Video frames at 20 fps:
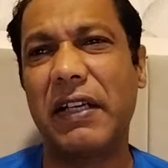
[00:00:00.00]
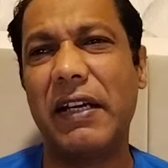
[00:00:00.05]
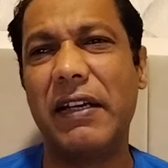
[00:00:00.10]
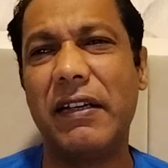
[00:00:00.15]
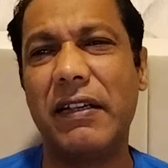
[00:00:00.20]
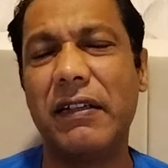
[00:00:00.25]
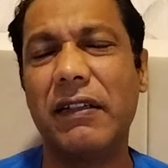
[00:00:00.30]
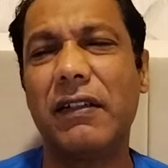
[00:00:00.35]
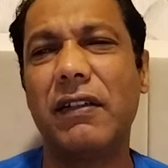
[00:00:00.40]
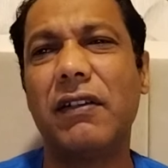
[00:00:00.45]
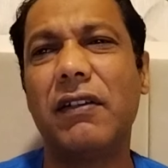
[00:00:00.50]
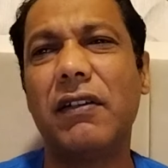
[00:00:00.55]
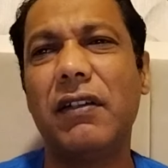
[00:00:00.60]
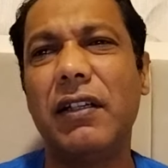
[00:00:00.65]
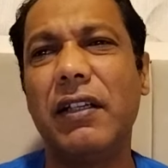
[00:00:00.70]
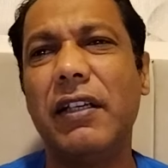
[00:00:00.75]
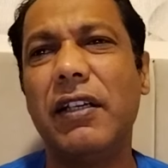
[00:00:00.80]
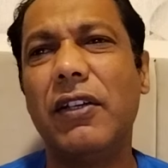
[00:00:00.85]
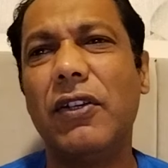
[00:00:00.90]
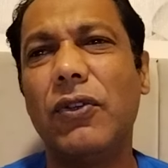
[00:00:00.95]
can
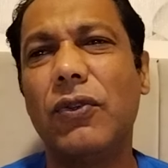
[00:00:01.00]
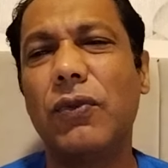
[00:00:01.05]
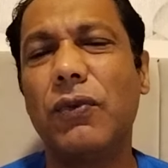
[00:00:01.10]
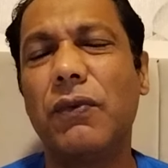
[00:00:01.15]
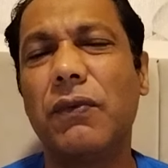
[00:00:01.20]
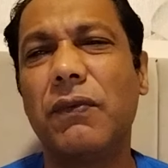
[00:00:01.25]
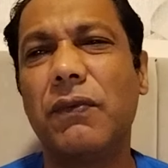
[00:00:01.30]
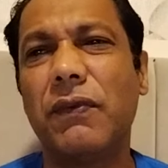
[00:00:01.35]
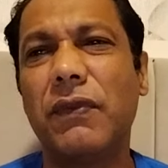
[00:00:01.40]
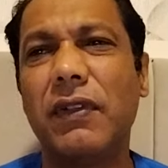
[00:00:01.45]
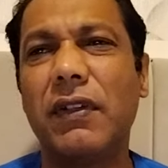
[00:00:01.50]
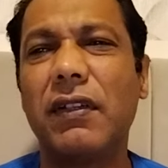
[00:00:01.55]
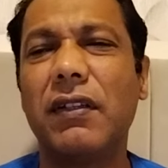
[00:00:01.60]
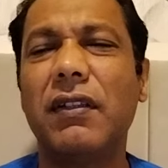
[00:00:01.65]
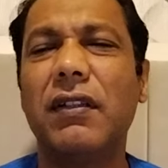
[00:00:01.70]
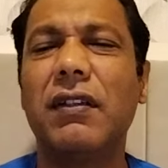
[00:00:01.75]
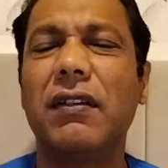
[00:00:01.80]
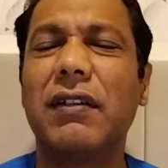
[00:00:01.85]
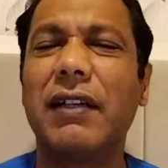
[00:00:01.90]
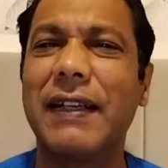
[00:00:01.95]
turn into
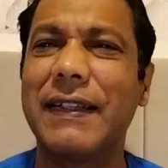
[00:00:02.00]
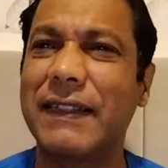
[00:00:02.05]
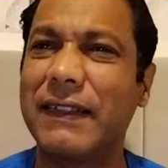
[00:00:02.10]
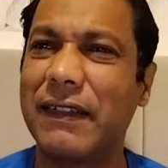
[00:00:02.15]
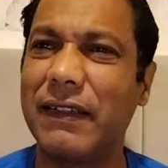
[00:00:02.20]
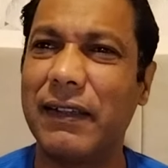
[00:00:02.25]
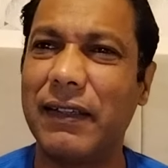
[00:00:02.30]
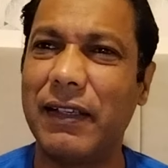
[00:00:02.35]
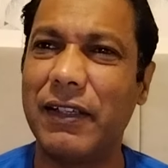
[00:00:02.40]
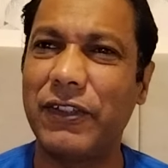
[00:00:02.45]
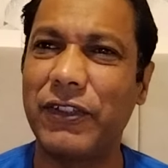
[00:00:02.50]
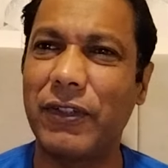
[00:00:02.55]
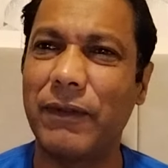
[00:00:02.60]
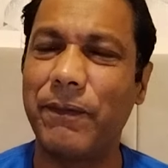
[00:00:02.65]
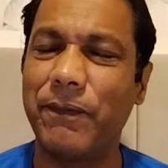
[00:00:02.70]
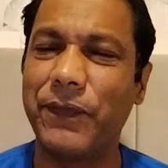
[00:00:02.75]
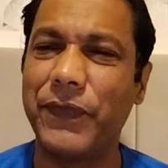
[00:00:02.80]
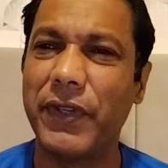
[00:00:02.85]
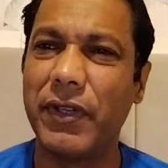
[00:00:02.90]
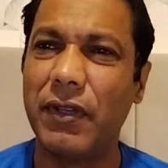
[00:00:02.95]
further escalation.